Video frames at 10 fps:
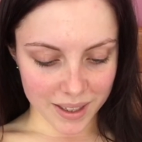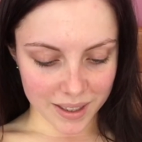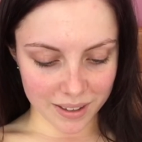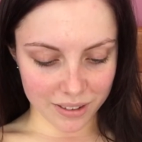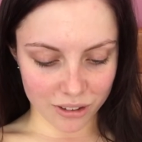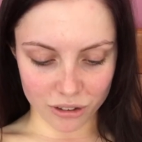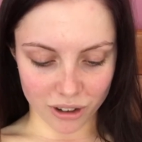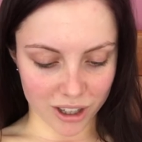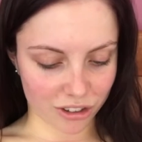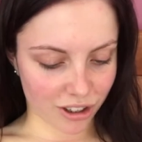Kissed a
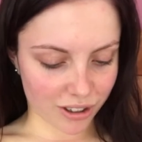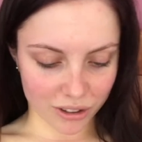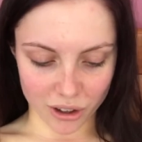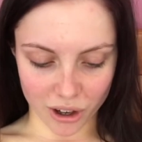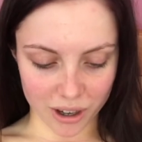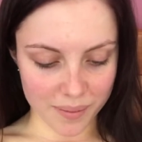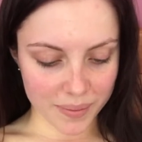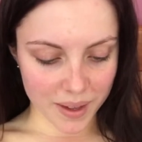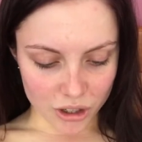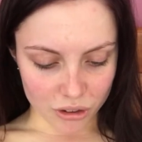stranger? No.
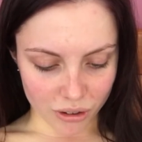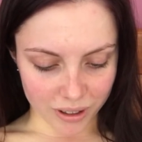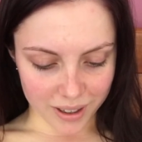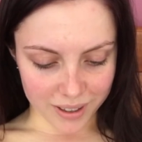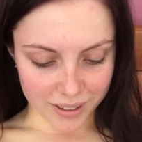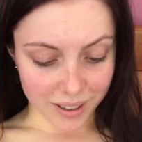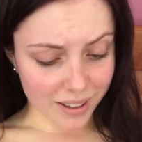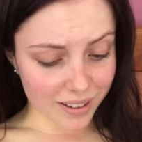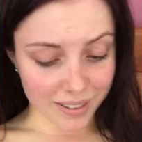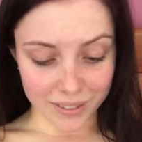Drunk hard
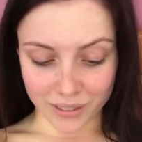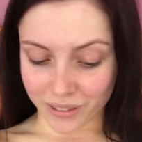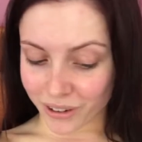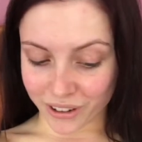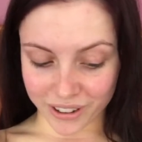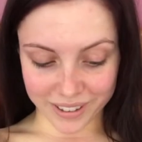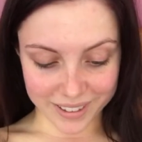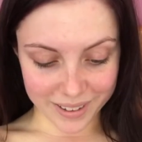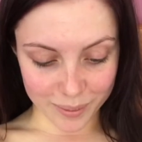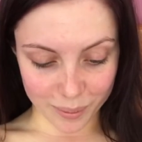liquor? No.
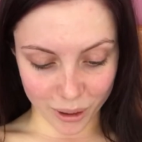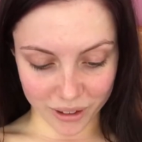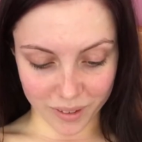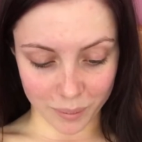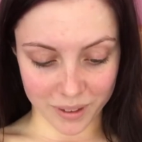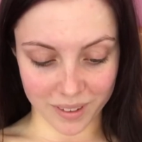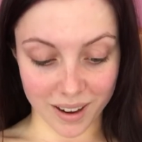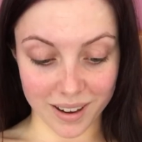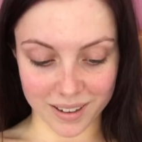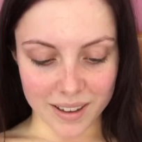Broke someone's
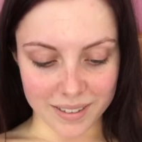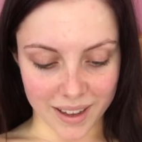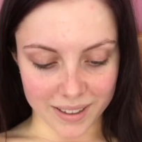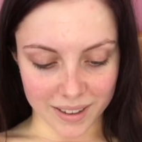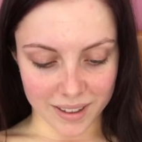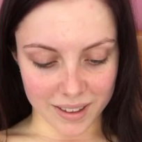heart? Sadly,